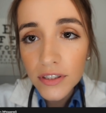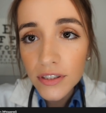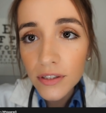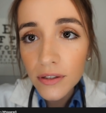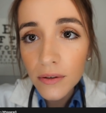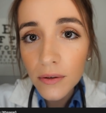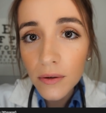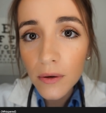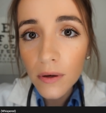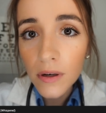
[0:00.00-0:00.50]
which
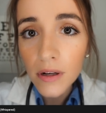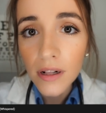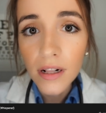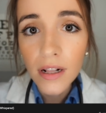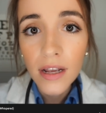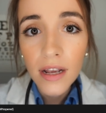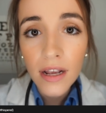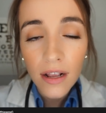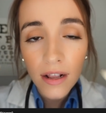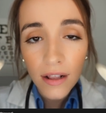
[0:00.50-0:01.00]
is a
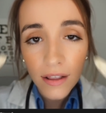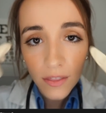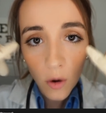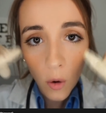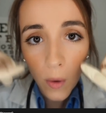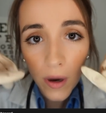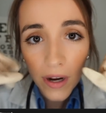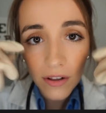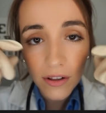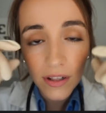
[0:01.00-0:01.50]
common sort
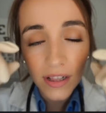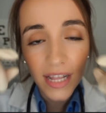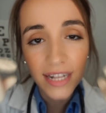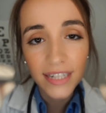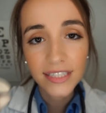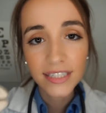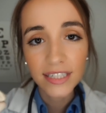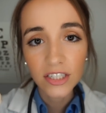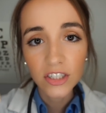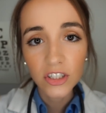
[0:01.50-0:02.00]
of
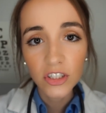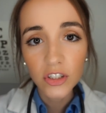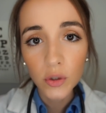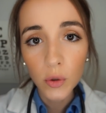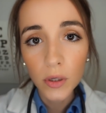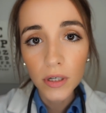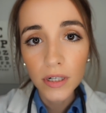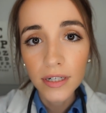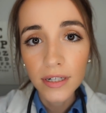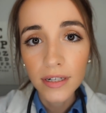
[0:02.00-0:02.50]
ASMR trigger, so
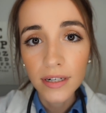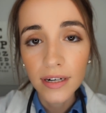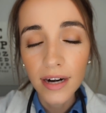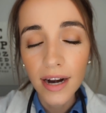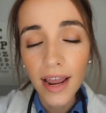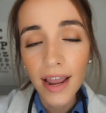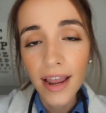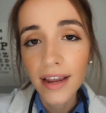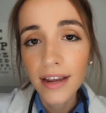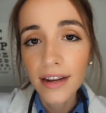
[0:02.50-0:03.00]
that makes
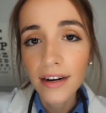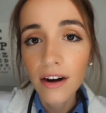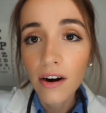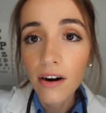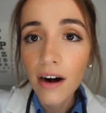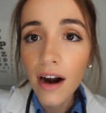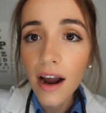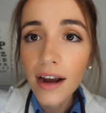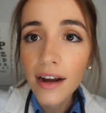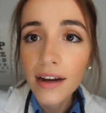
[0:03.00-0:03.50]
sense. And
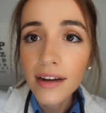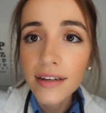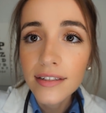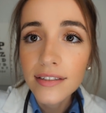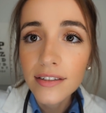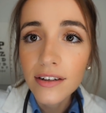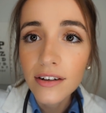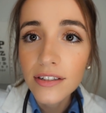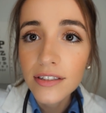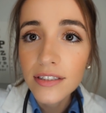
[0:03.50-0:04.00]
our
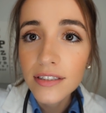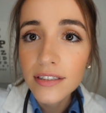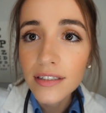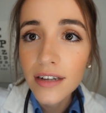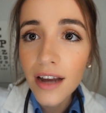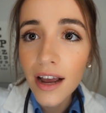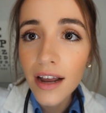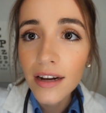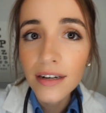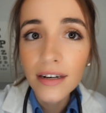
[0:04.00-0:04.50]
eyes are just
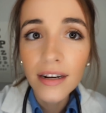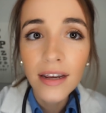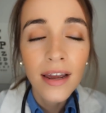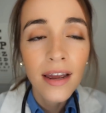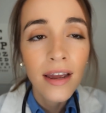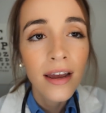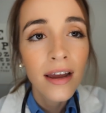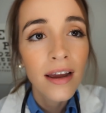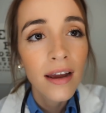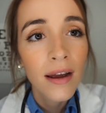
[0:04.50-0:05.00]
not
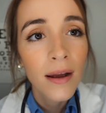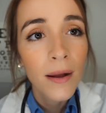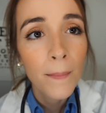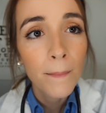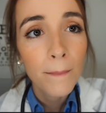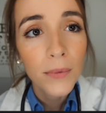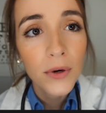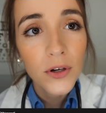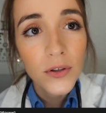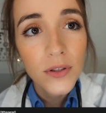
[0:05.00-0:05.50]

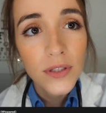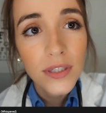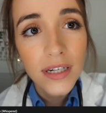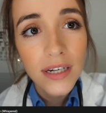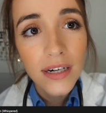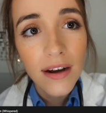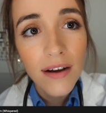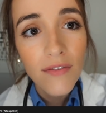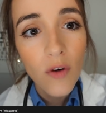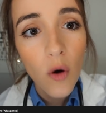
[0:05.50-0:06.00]
producing
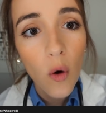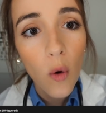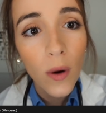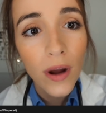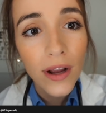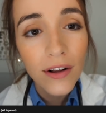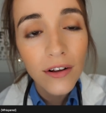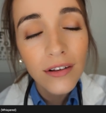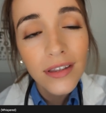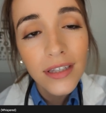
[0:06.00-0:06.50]
enough
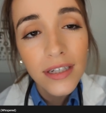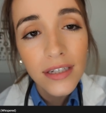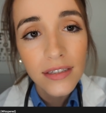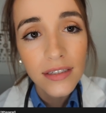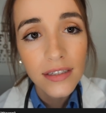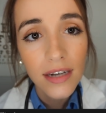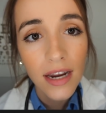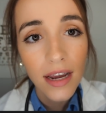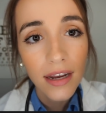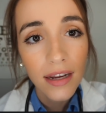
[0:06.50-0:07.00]
oil these